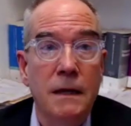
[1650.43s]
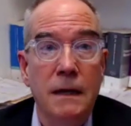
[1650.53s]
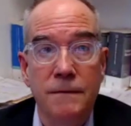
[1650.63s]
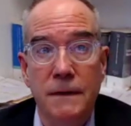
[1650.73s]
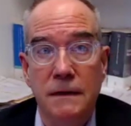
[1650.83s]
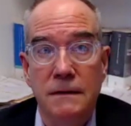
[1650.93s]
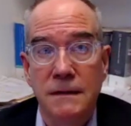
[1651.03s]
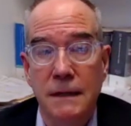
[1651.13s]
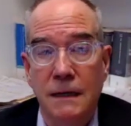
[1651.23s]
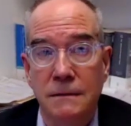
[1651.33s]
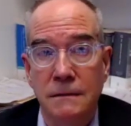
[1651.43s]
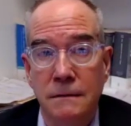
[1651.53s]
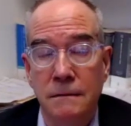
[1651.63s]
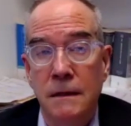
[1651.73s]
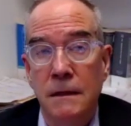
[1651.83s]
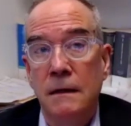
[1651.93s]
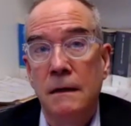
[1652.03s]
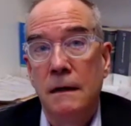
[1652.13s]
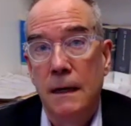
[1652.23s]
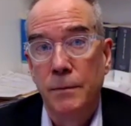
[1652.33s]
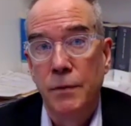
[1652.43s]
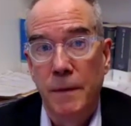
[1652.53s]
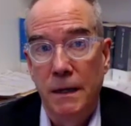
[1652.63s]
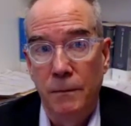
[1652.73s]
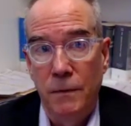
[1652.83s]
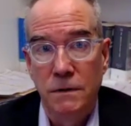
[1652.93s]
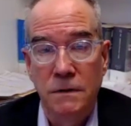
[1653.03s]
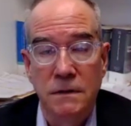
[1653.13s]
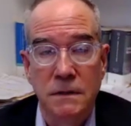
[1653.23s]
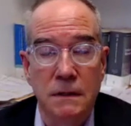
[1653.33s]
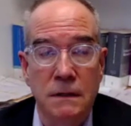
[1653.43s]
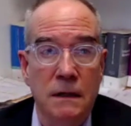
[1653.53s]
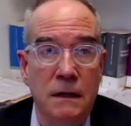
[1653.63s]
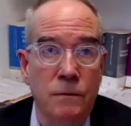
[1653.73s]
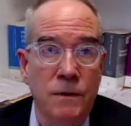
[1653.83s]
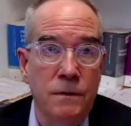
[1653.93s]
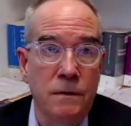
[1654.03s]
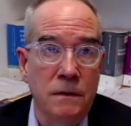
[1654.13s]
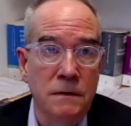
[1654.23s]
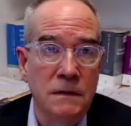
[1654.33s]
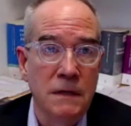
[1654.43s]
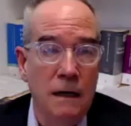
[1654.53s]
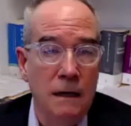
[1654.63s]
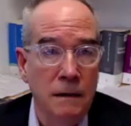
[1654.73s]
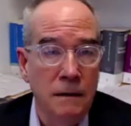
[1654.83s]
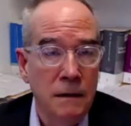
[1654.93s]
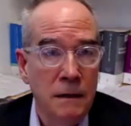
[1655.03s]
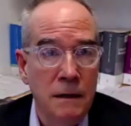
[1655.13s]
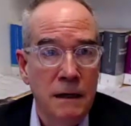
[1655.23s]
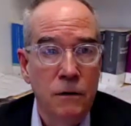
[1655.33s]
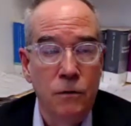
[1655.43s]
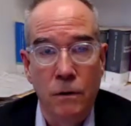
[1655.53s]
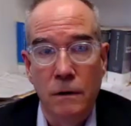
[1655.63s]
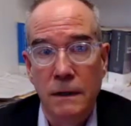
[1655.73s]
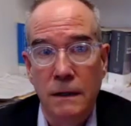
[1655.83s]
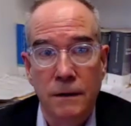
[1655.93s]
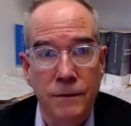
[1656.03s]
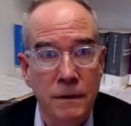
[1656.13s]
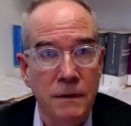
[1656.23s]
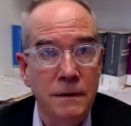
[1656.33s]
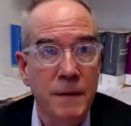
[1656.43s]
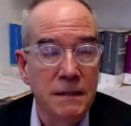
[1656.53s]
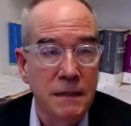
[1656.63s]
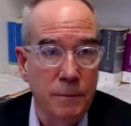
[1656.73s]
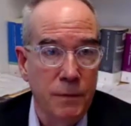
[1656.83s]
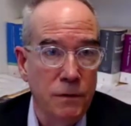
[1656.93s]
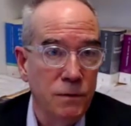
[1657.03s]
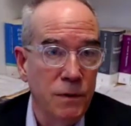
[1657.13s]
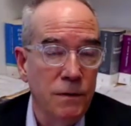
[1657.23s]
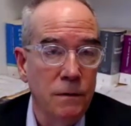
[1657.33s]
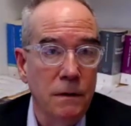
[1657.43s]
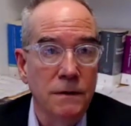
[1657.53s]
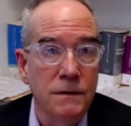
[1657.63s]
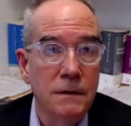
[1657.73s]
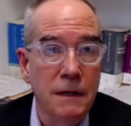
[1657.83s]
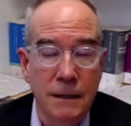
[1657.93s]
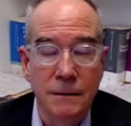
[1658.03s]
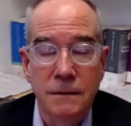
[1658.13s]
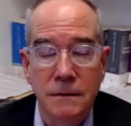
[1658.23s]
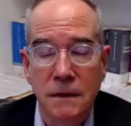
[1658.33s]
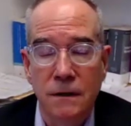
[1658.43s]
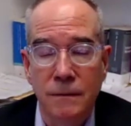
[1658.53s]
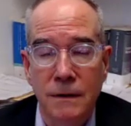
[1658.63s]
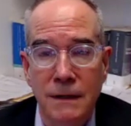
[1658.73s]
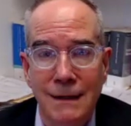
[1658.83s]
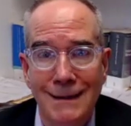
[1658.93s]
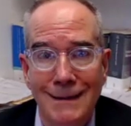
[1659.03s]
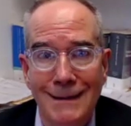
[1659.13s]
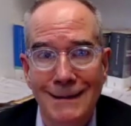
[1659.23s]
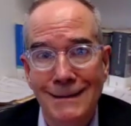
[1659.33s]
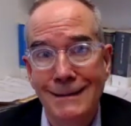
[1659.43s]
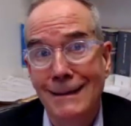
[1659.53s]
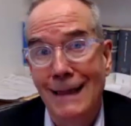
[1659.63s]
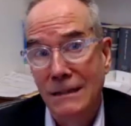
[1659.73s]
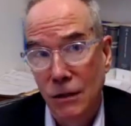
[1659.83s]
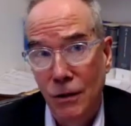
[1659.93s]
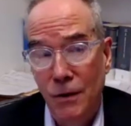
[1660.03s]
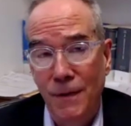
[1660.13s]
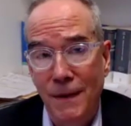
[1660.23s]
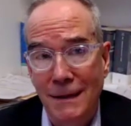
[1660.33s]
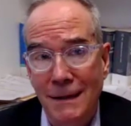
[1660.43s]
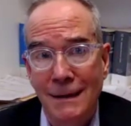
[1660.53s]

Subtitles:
if they decide to implement emergency withdrawals or the domestic abuse withdrawals. So that's a good thing.